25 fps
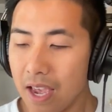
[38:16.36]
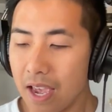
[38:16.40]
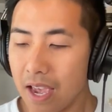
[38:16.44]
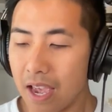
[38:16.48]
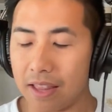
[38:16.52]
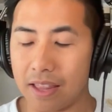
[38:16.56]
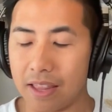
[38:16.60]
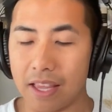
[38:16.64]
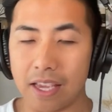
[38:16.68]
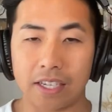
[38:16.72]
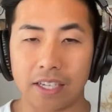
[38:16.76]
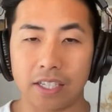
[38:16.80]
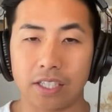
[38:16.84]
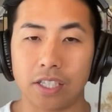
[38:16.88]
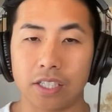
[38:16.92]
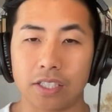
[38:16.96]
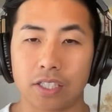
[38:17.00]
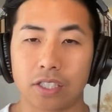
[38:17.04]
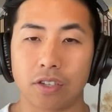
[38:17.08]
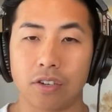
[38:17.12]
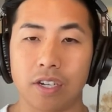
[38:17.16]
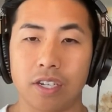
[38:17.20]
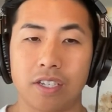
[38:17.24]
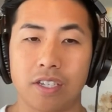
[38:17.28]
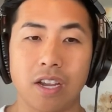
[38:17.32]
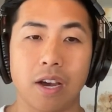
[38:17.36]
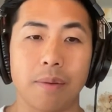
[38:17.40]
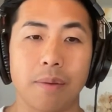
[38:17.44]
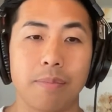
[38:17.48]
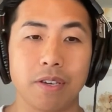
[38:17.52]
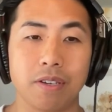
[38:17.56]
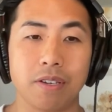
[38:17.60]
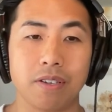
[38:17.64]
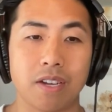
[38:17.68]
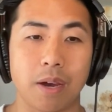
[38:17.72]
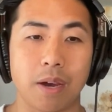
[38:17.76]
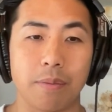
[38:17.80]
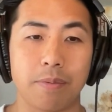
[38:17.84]
and they could just go to
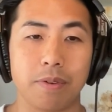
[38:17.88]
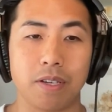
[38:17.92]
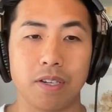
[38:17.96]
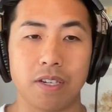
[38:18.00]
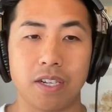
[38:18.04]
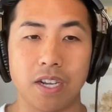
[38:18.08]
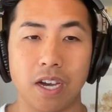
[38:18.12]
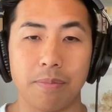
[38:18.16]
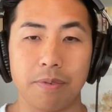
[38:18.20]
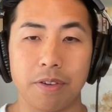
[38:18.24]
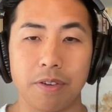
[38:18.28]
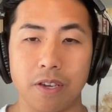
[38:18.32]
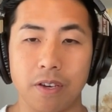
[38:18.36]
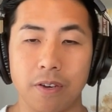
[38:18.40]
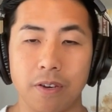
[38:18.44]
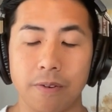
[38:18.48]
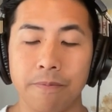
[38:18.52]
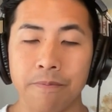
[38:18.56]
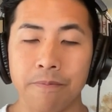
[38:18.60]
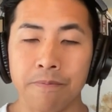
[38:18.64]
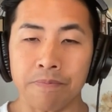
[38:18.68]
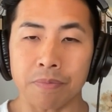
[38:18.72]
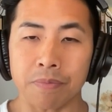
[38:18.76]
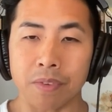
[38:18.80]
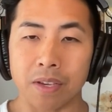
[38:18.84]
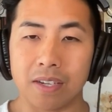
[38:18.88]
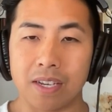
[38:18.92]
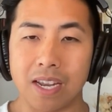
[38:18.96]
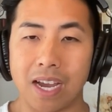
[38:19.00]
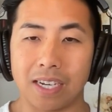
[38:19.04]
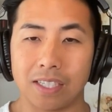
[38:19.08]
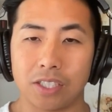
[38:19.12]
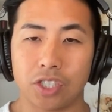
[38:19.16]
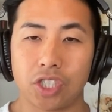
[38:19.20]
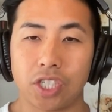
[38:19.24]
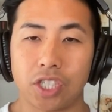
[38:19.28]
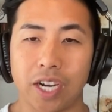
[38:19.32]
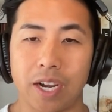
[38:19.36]

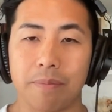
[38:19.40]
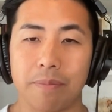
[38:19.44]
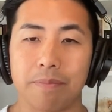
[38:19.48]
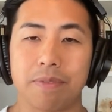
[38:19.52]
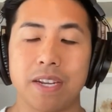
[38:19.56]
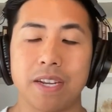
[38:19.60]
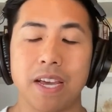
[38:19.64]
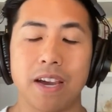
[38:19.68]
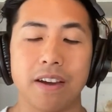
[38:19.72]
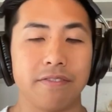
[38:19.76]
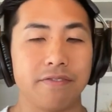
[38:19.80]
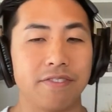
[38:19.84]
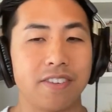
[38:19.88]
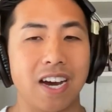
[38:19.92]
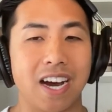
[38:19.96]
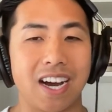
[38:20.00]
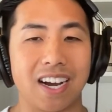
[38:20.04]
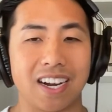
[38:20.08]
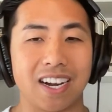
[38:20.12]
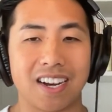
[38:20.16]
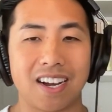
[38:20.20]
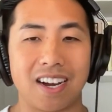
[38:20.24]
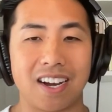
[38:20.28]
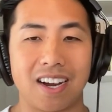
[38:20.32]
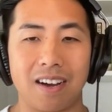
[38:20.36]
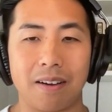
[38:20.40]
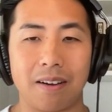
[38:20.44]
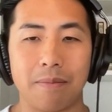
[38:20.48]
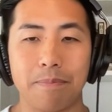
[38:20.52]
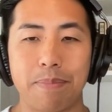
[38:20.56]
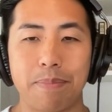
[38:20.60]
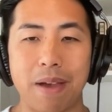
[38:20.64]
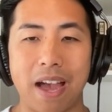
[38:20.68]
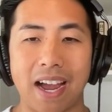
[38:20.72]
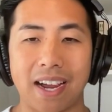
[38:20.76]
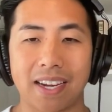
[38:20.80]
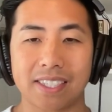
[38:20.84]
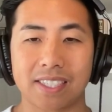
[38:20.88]
www.champdev.com
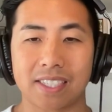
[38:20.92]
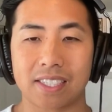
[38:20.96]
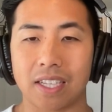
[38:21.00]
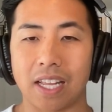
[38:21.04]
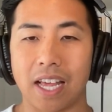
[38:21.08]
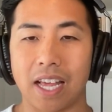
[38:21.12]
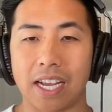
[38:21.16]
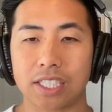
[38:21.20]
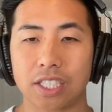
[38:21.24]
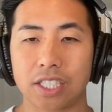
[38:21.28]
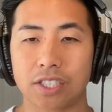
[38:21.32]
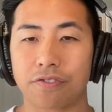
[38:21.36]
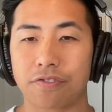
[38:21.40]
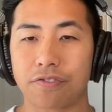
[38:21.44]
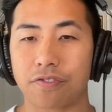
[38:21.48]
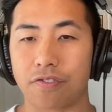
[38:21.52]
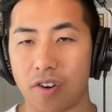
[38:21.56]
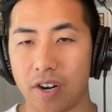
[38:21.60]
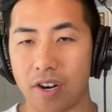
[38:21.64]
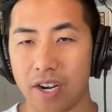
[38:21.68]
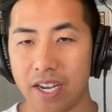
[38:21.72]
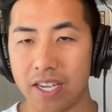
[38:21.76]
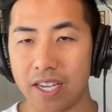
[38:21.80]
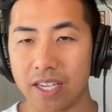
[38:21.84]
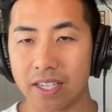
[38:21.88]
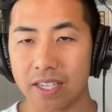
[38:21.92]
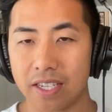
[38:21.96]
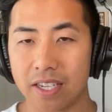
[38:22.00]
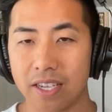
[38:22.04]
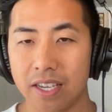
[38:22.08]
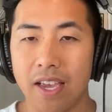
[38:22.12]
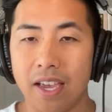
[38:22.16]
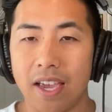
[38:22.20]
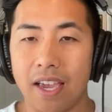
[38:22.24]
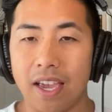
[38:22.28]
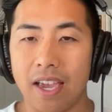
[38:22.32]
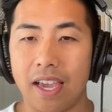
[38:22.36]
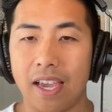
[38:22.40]
backslash free
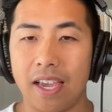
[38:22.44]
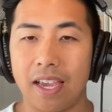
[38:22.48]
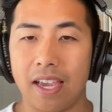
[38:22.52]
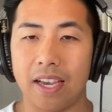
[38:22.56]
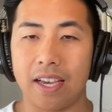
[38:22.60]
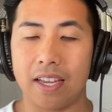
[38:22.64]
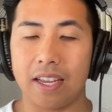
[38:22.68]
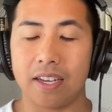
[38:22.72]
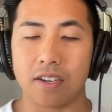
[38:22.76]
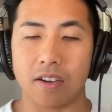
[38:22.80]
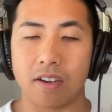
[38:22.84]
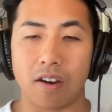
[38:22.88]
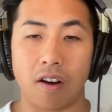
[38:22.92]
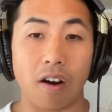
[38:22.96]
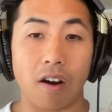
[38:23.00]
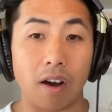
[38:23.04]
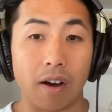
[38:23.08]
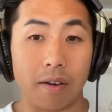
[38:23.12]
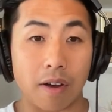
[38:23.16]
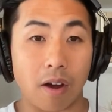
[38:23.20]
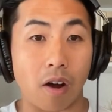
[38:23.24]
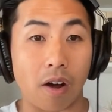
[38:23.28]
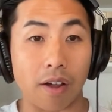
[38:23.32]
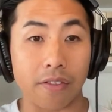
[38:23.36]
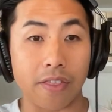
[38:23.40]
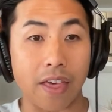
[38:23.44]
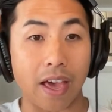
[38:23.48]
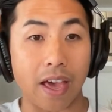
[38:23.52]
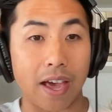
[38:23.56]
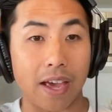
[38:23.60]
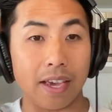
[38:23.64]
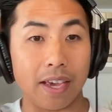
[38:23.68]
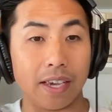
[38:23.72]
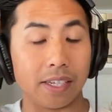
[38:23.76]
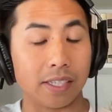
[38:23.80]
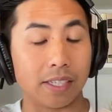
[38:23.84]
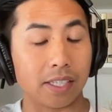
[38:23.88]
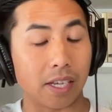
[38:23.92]
and on, on
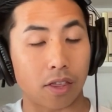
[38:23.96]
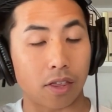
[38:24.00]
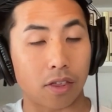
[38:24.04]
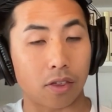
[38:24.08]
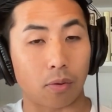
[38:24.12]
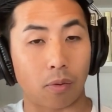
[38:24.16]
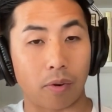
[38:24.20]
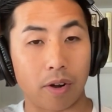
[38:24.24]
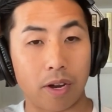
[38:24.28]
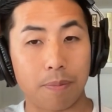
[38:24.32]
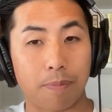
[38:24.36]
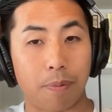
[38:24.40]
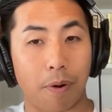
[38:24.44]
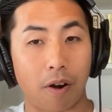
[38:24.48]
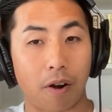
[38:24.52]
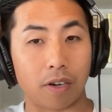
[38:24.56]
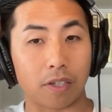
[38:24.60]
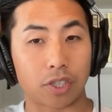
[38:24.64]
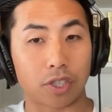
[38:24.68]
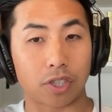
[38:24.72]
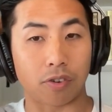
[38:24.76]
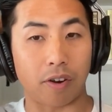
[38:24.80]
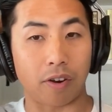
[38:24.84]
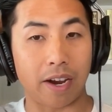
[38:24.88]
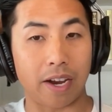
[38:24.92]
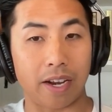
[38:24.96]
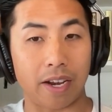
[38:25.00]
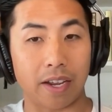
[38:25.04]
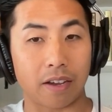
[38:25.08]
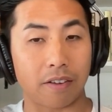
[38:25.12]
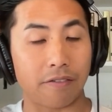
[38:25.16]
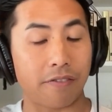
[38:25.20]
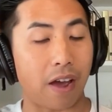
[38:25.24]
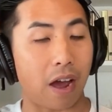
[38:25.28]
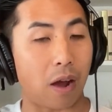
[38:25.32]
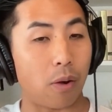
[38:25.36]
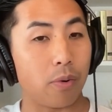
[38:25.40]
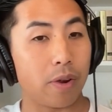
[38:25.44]
that is a three part training
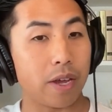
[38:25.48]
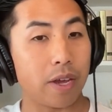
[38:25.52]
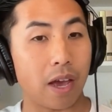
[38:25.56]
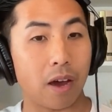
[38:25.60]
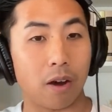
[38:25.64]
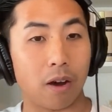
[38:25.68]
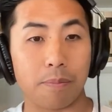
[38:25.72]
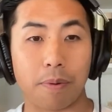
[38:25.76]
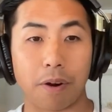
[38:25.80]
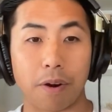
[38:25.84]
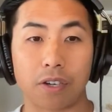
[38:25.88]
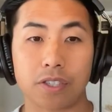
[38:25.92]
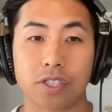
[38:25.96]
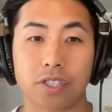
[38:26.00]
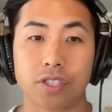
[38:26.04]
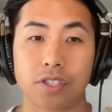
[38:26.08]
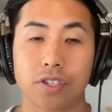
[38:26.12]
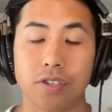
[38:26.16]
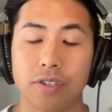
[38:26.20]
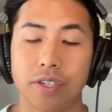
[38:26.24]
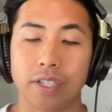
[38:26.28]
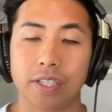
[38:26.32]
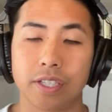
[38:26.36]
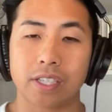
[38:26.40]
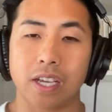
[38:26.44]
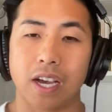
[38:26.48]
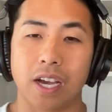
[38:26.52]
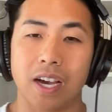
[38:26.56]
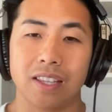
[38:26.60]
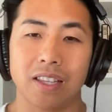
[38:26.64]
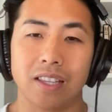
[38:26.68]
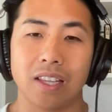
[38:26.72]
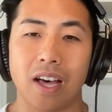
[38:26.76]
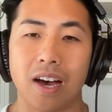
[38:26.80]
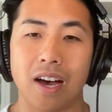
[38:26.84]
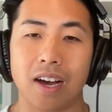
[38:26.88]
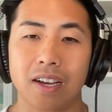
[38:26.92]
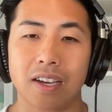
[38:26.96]
of how we help our students
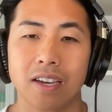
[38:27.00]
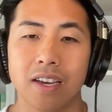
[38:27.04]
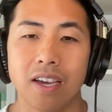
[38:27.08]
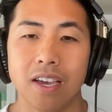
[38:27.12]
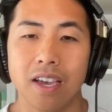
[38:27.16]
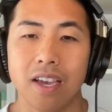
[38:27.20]
unlock